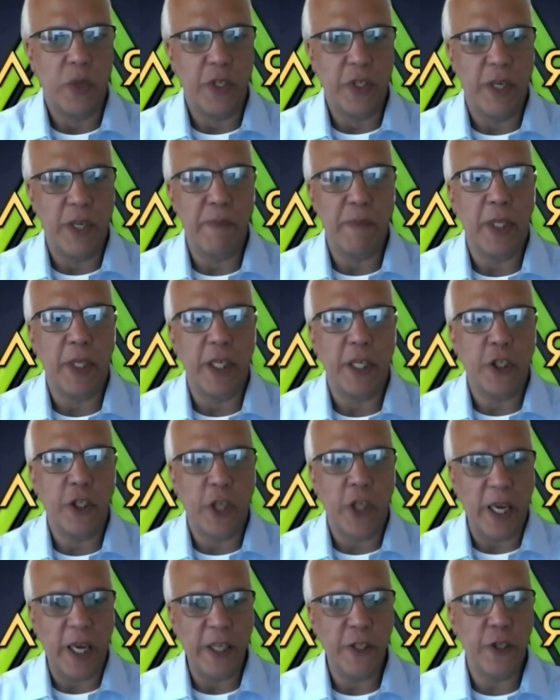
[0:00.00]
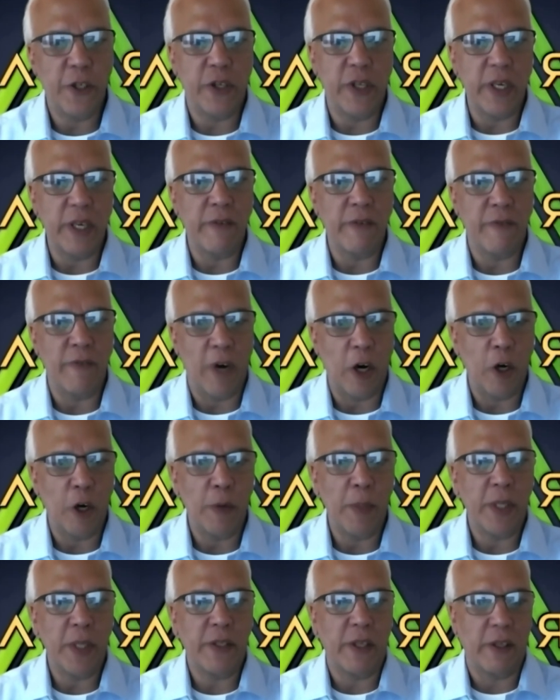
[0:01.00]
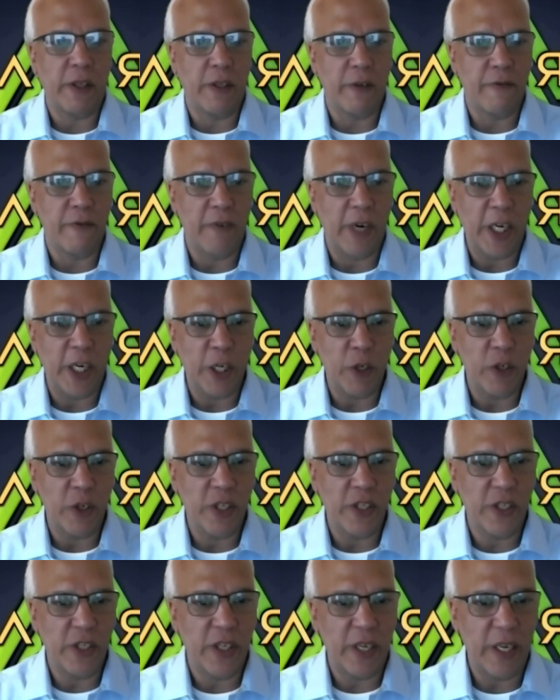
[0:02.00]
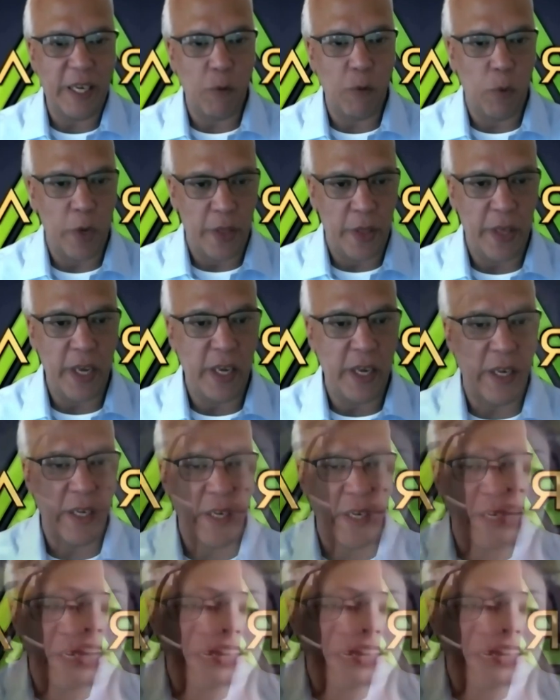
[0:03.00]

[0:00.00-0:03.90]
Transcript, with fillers: we simply change the environment that the fire is within.